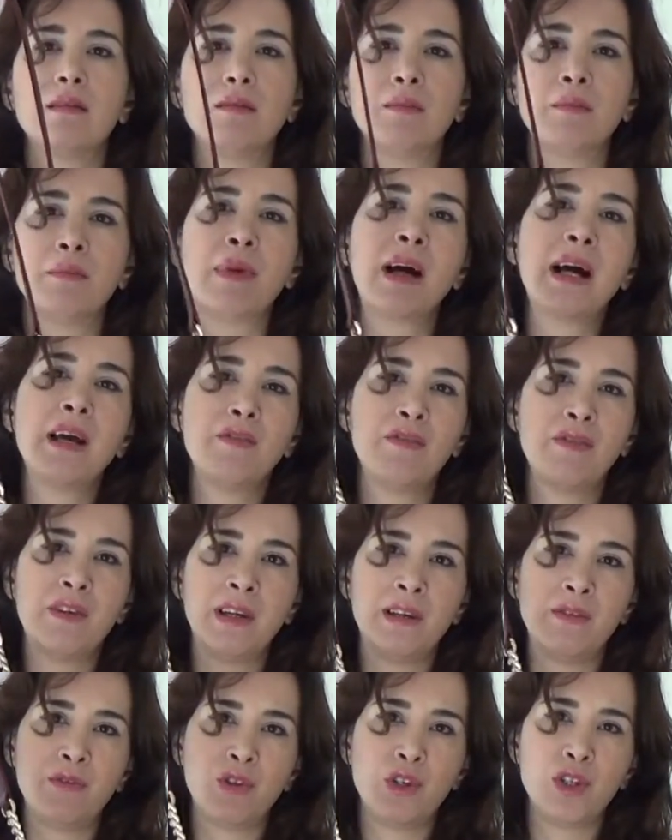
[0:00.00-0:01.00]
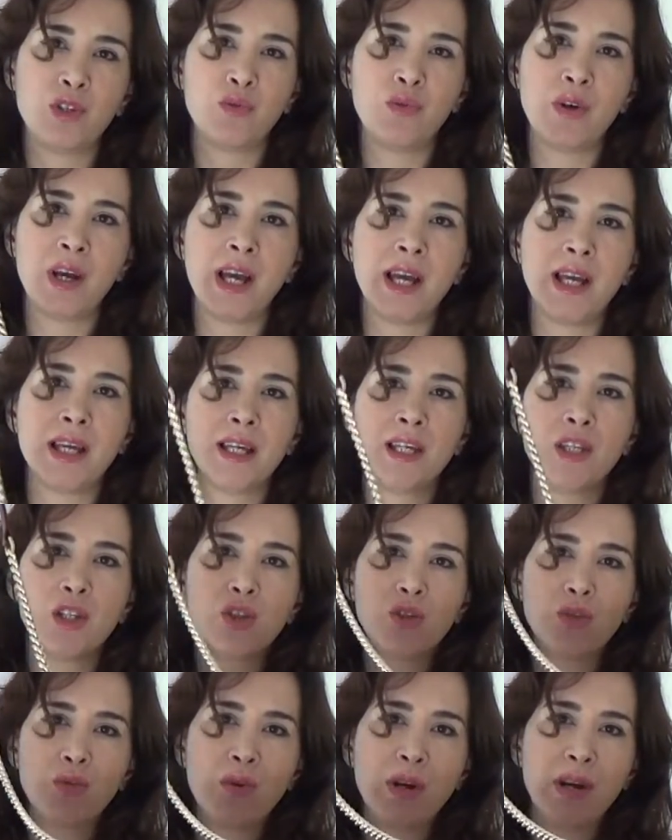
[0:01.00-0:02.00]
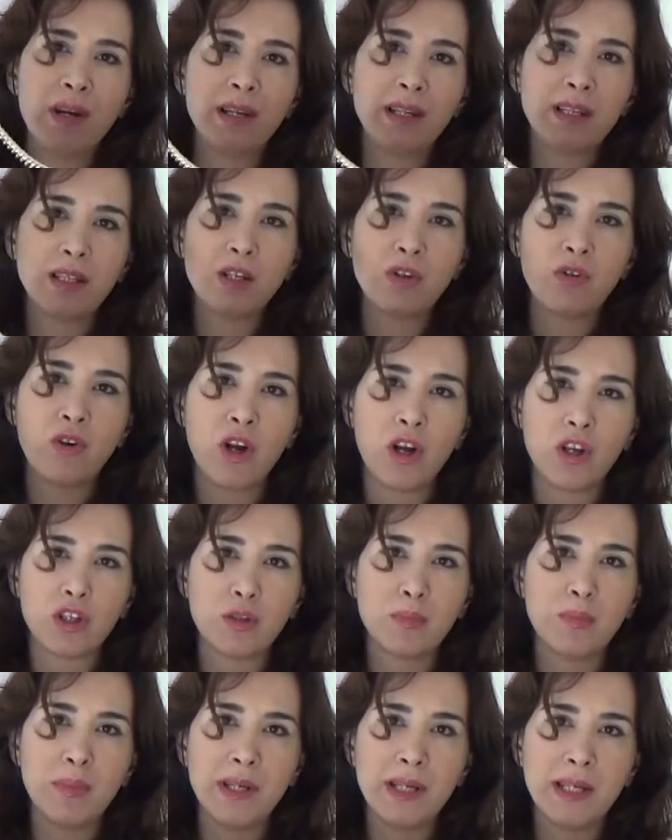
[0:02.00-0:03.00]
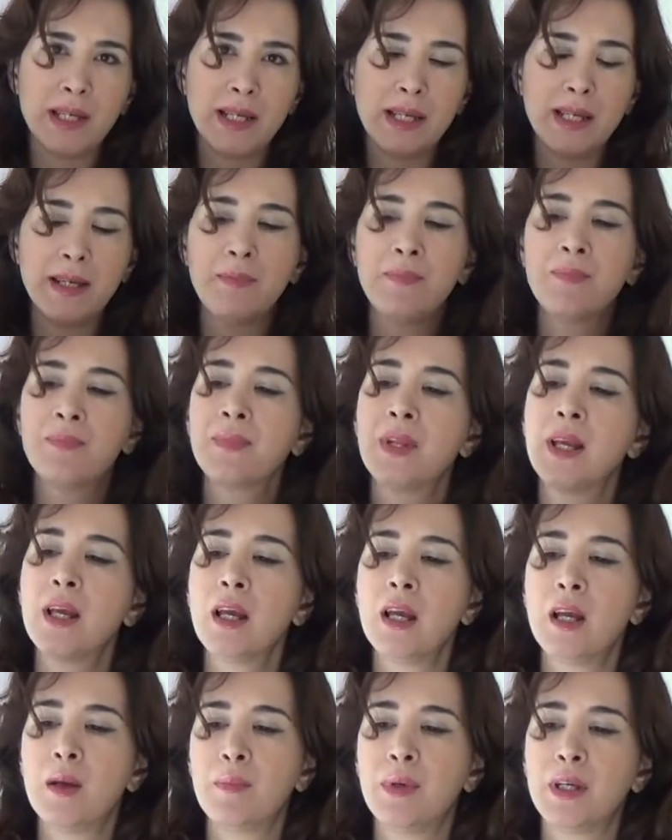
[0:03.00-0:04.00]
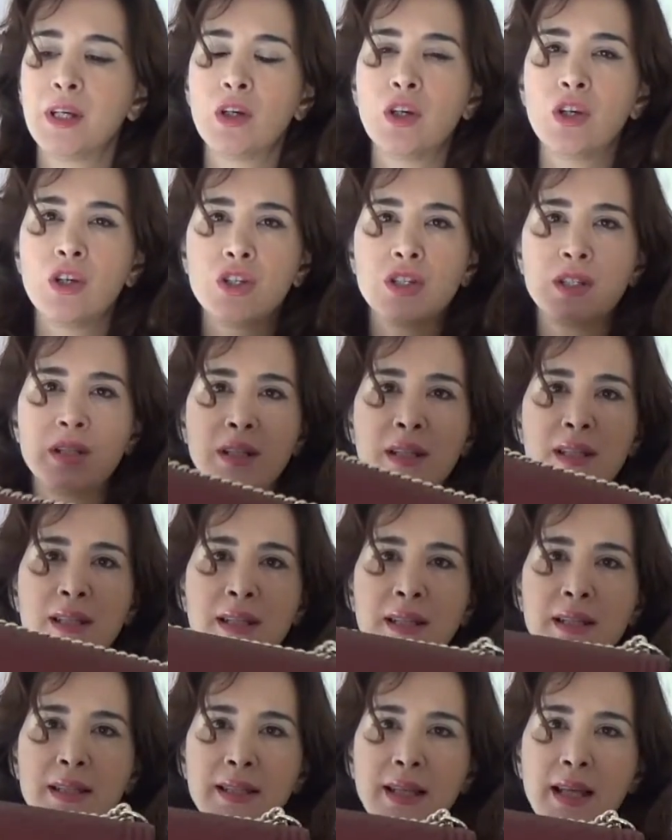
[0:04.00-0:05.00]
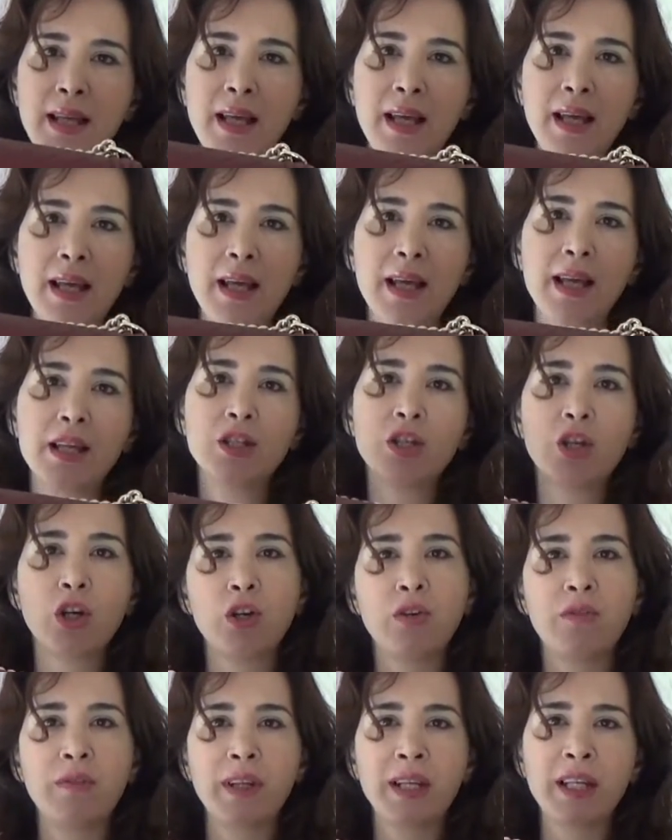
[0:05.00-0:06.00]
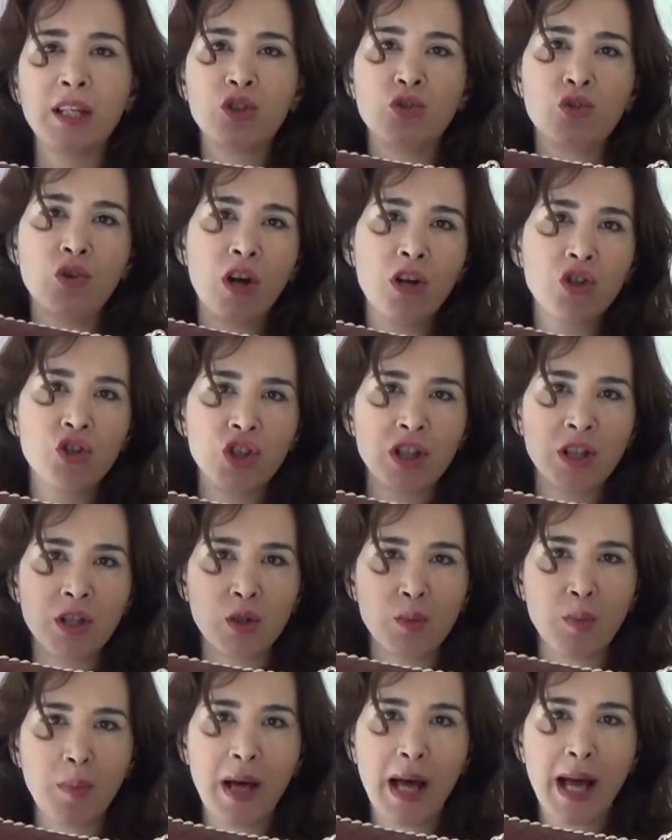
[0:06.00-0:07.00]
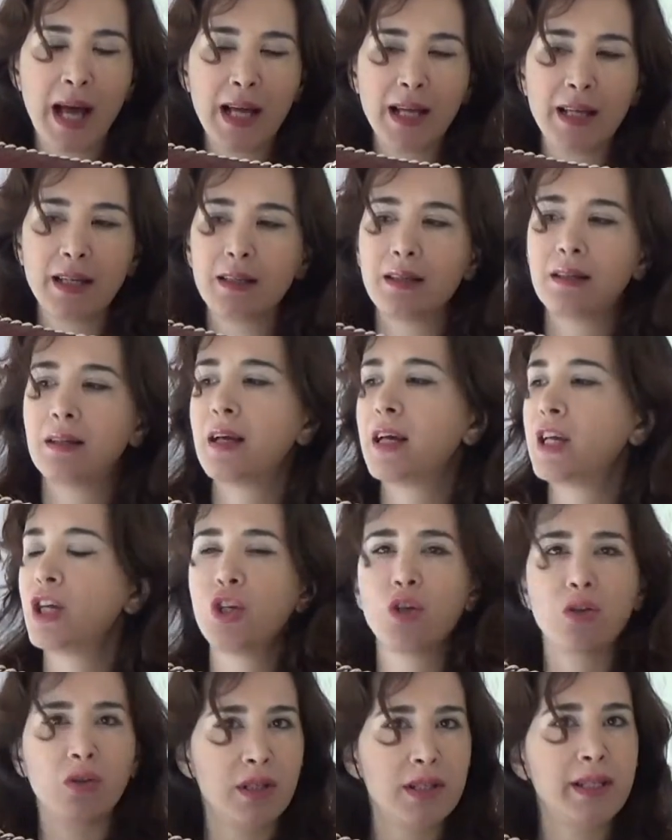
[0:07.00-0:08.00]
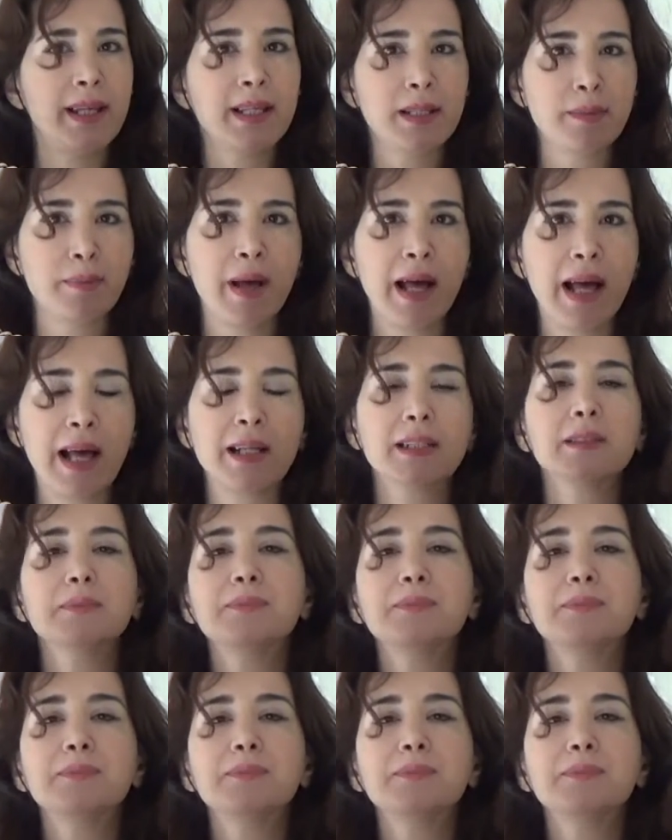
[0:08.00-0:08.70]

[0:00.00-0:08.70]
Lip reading: my favorite way is to wear it crossbody, because this is a sort of an androgynous bag, a unisex bag,